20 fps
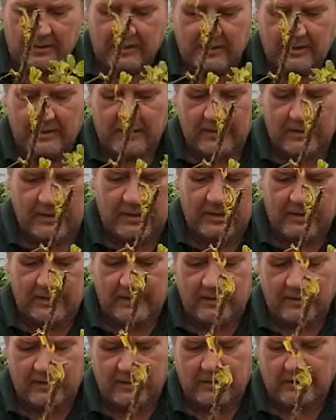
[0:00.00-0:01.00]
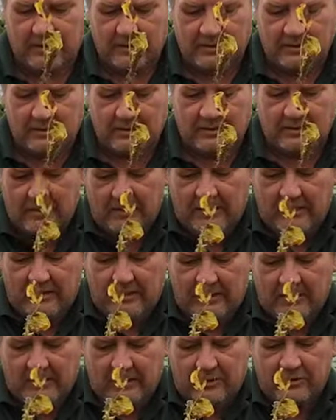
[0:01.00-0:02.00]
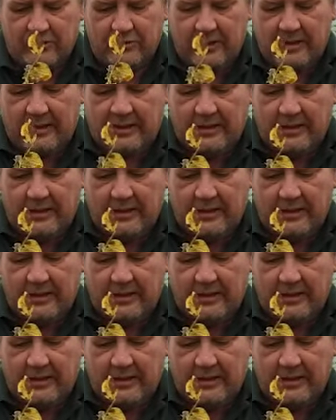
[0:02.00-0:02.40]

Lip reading: get that in, try and get